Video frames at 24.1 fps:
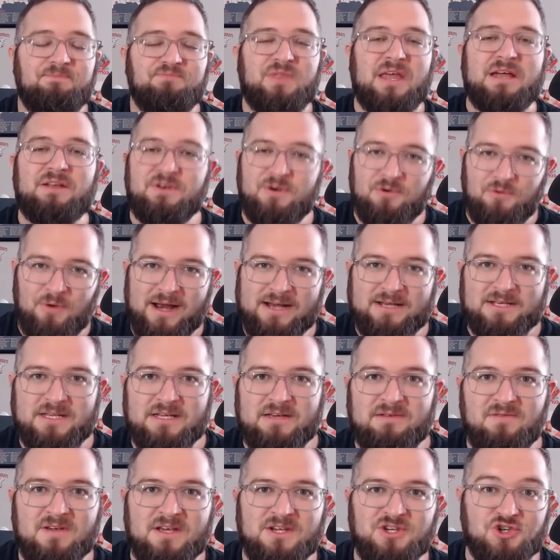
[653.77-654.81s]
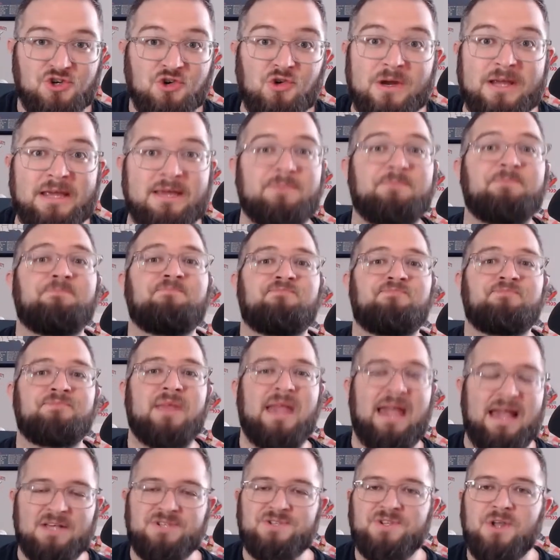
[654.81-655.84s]
that DirecTV Stream
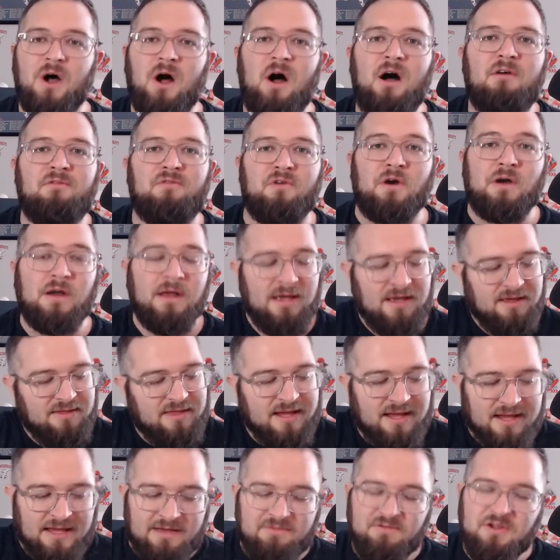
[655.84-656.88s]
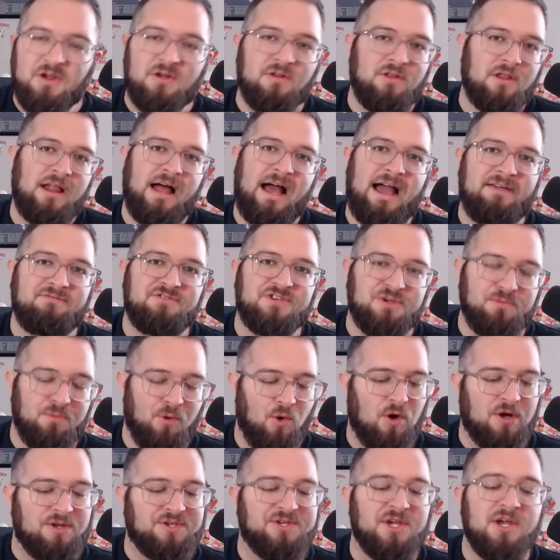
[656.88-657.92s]
has to offer. They can give you your live
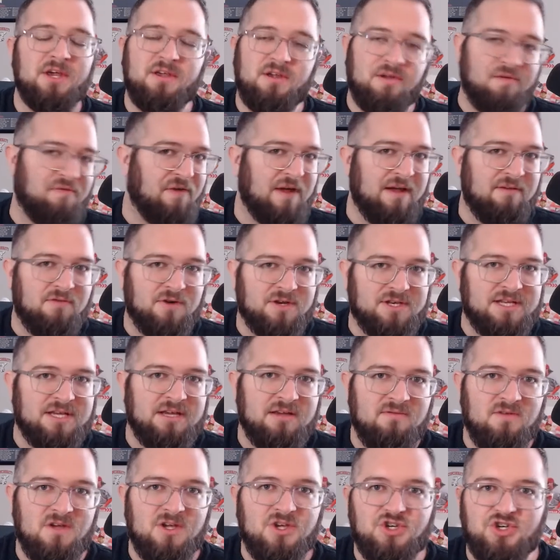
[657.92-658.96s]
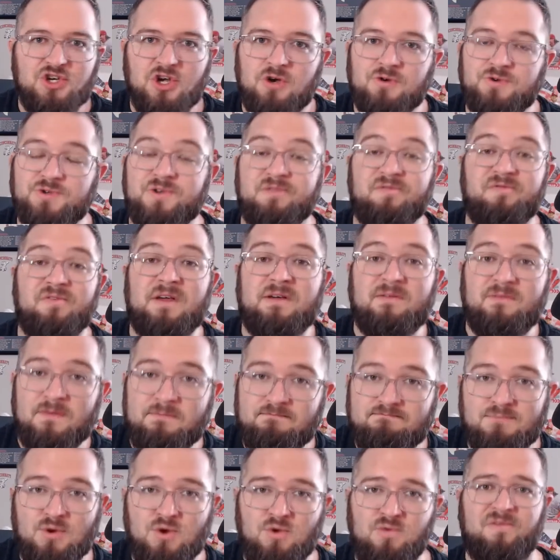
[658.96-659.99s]
sports, your favorite TV shows, your favorite
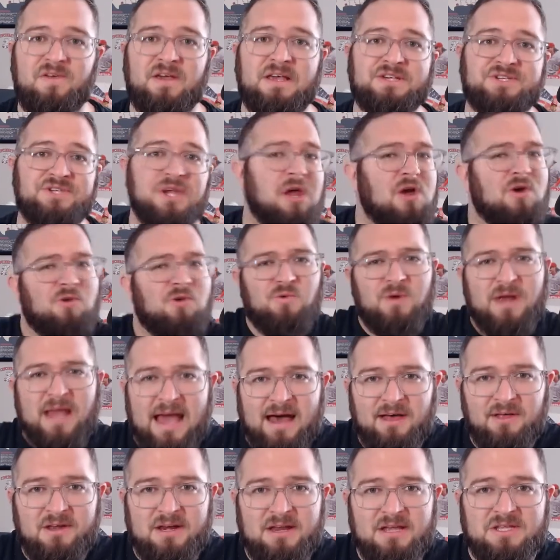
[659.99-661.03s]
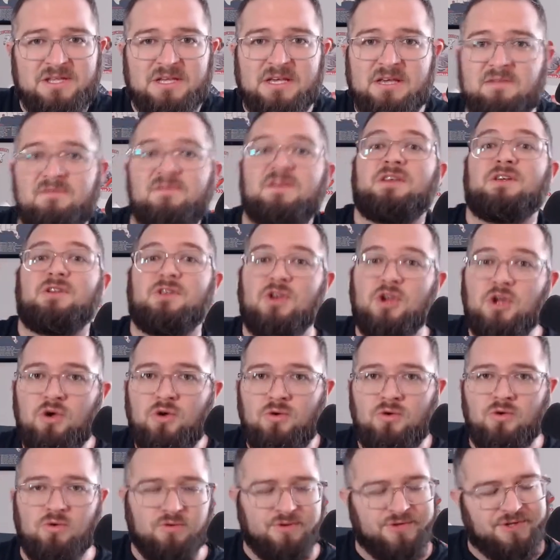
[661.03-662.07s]
movies, reality TV,
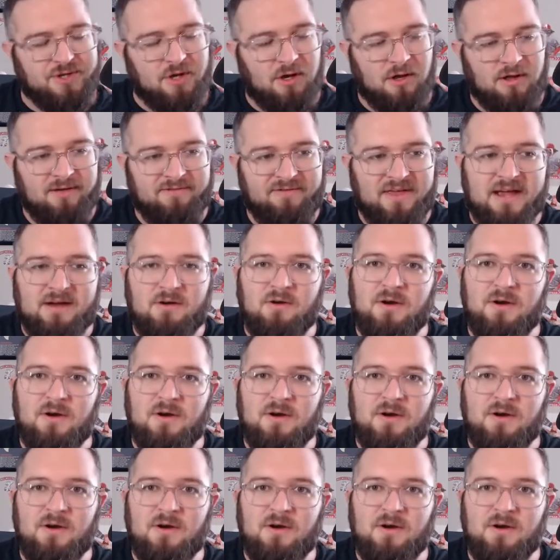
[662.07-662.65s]
news, all that